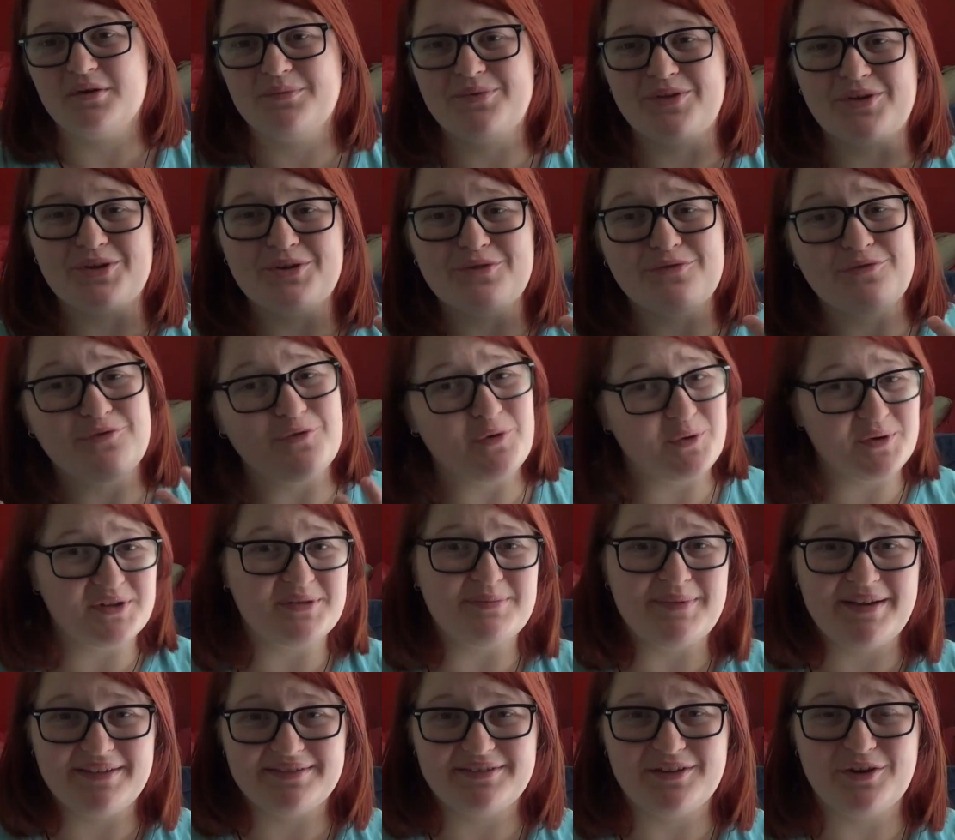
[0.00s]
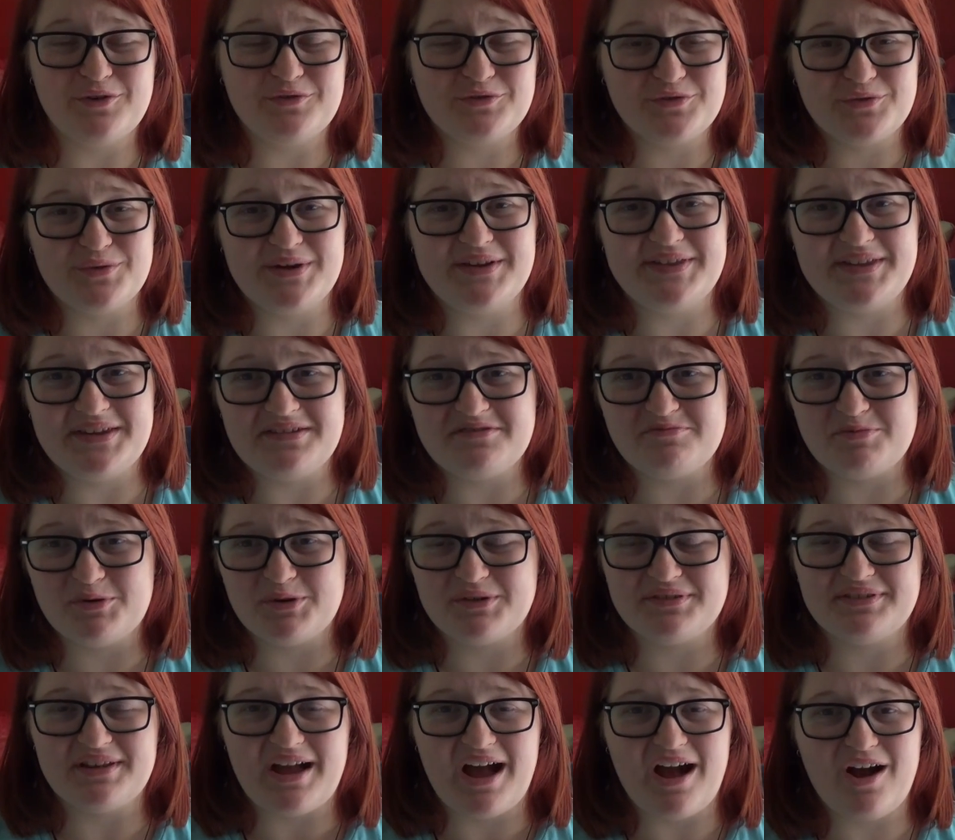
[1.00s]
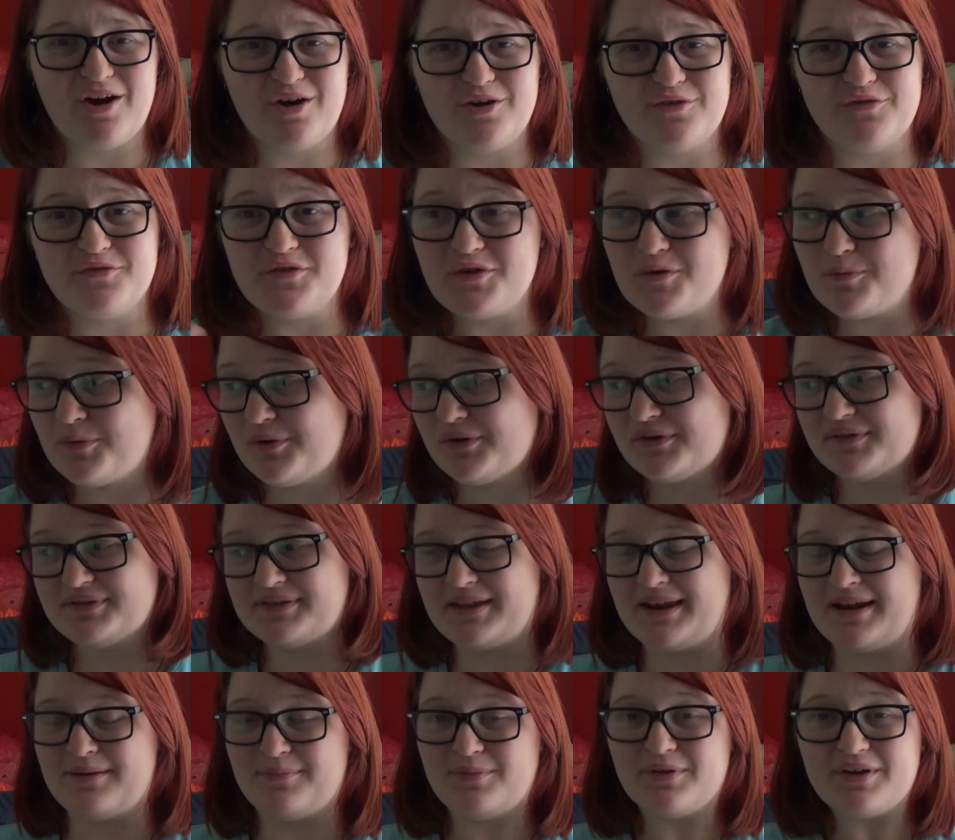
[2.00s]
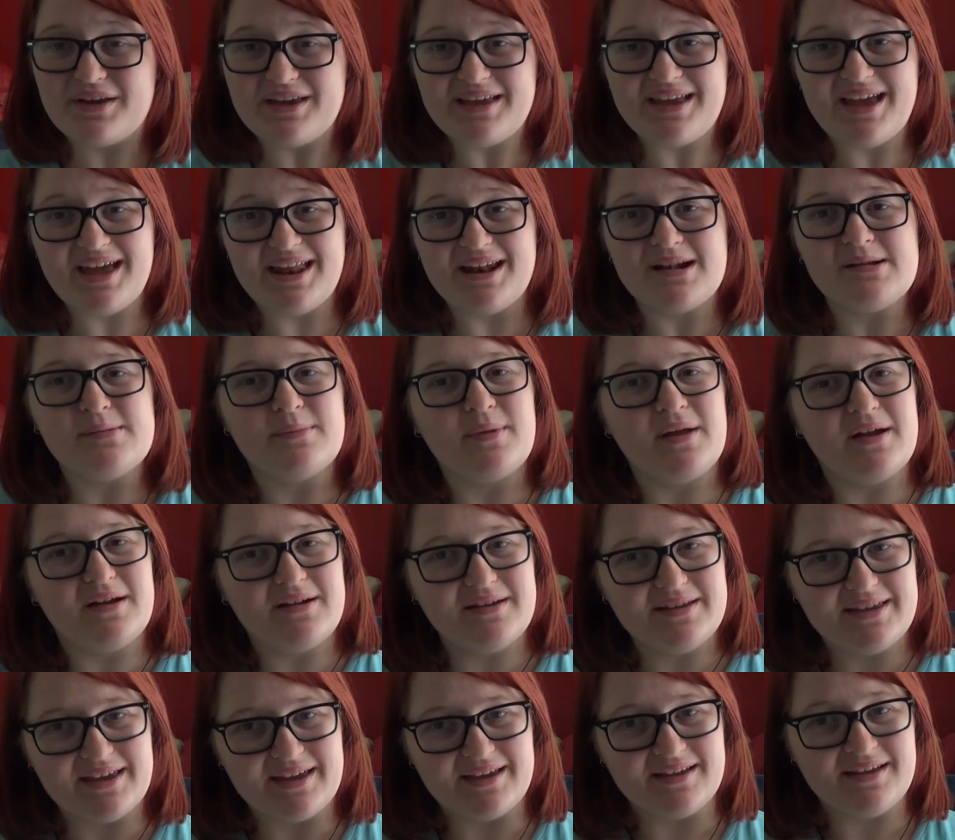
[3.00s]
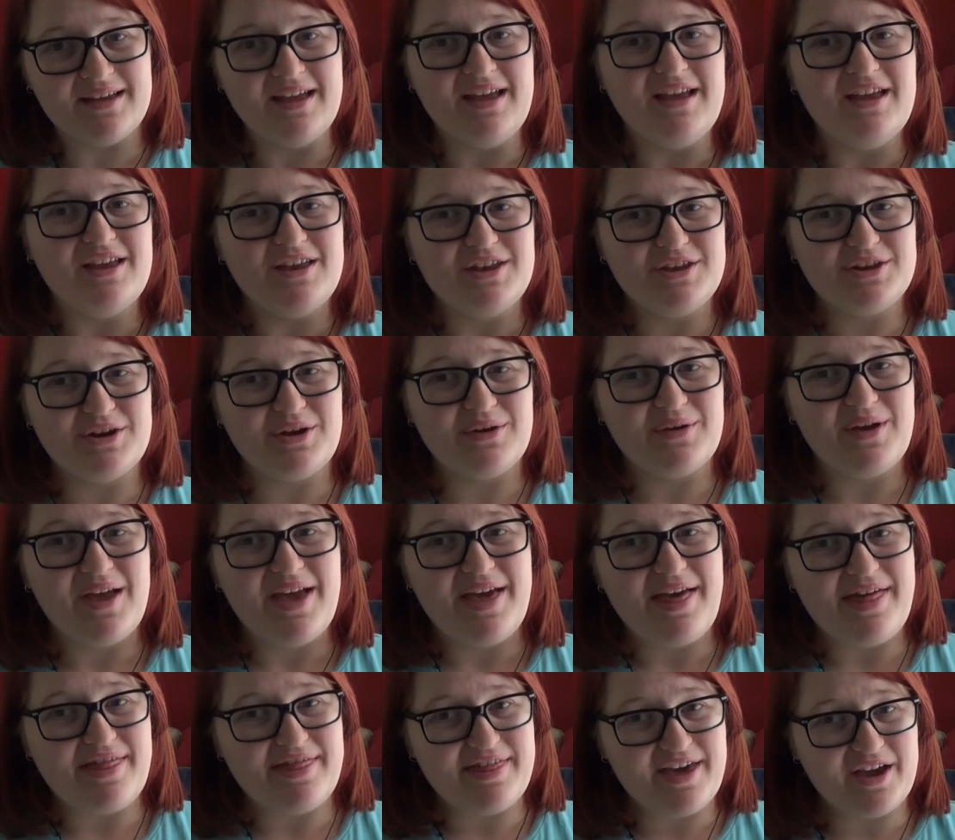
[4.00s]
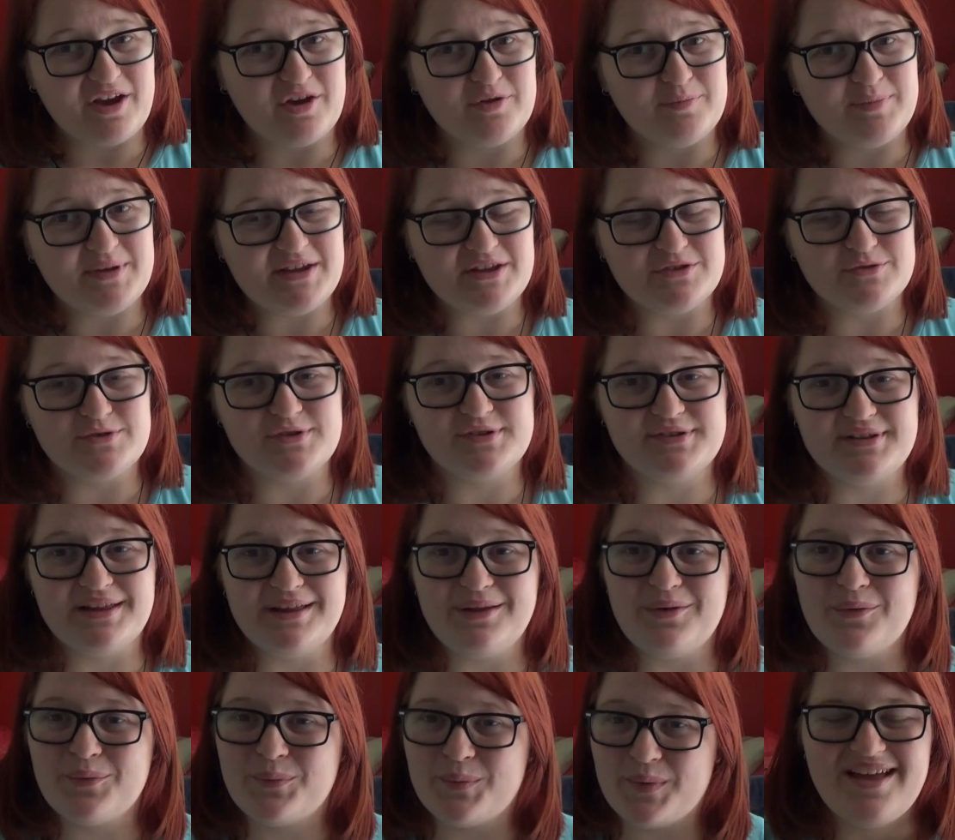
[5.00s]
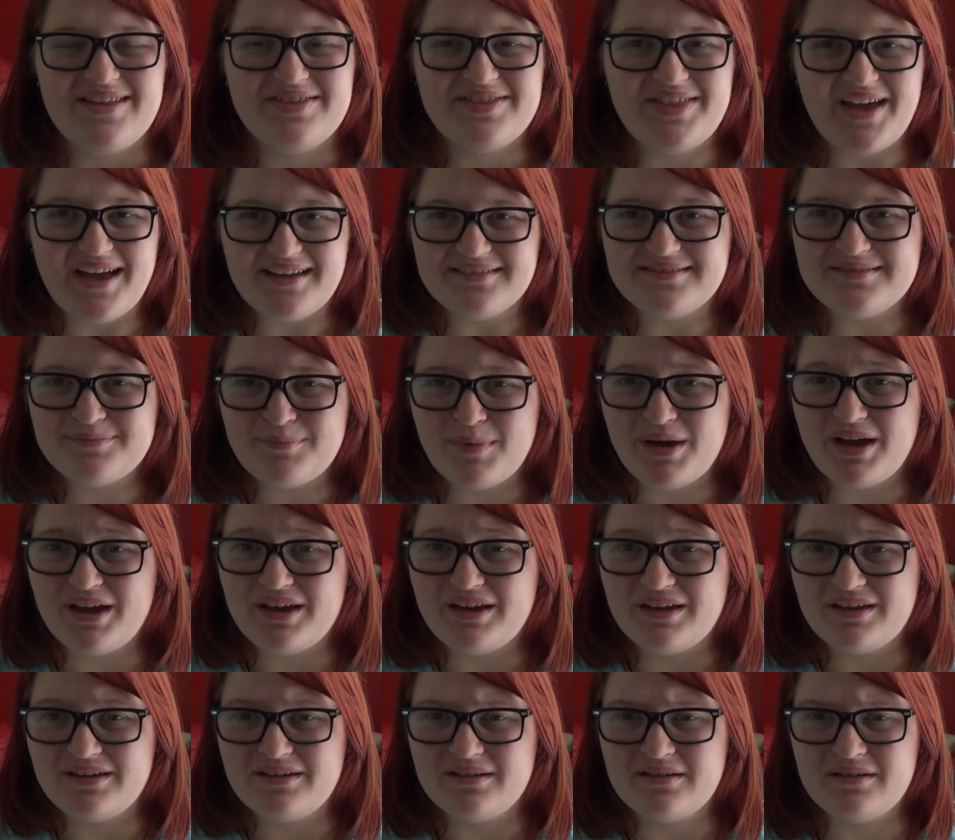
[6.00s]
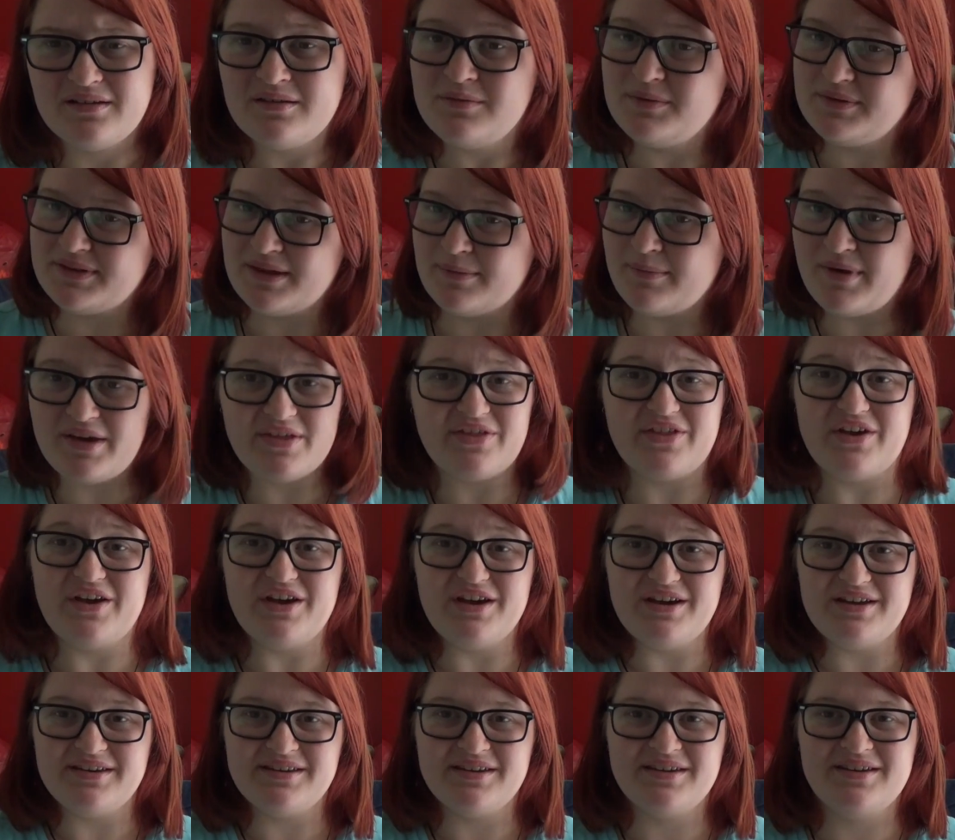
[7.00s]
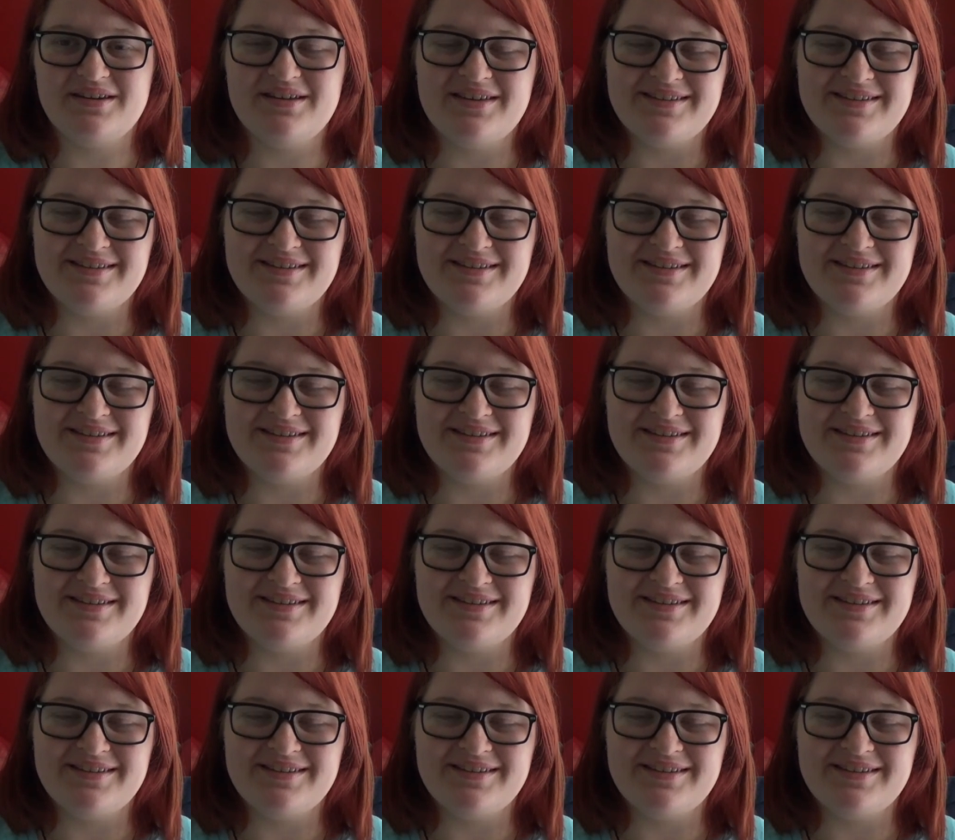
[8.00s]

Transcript: So I'm not going to force myself to read these books. There are a few books that I'm looking at and I'm like, oh yeah, you know, that could be interesting. Was that my third?